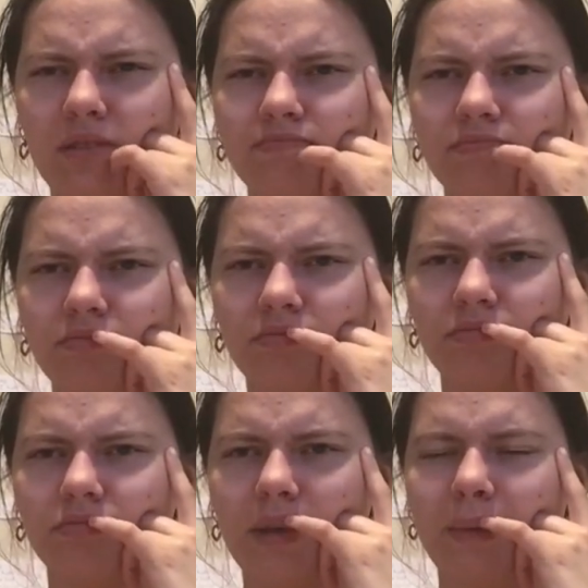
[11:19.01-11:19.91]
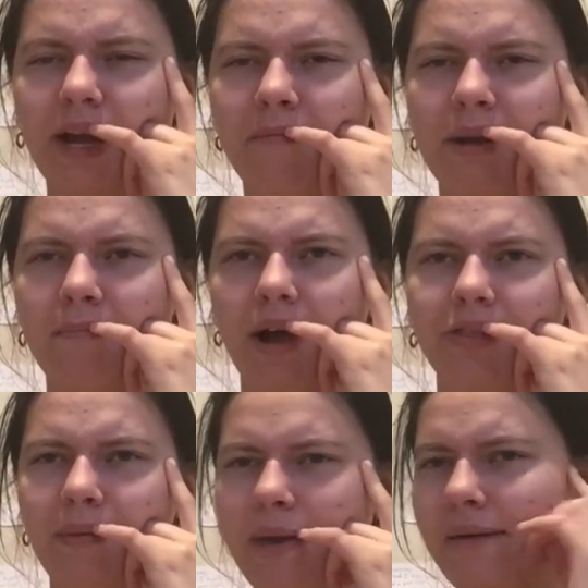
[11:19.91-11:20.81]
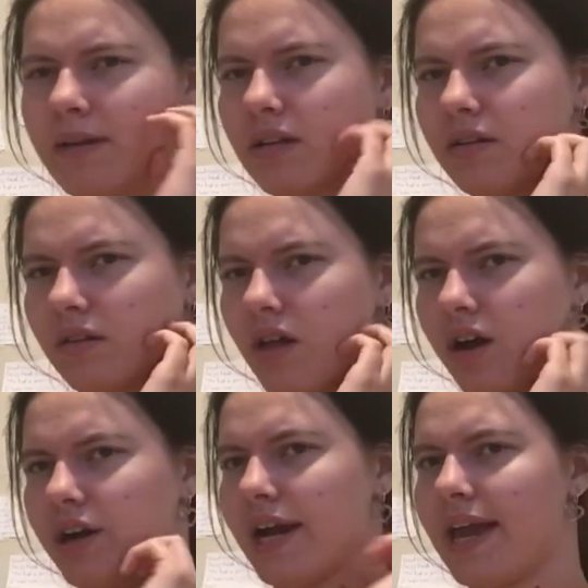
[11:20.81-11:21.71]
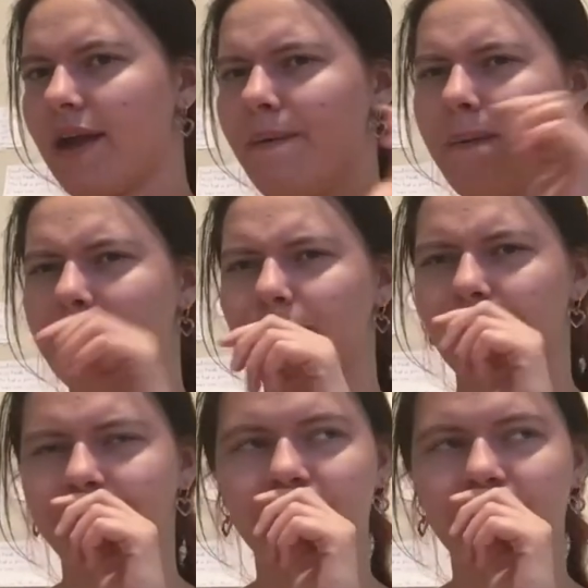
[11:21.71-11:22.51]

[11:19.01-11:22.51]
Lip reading: It may have been a month. It may have been a little longer. I can't remember.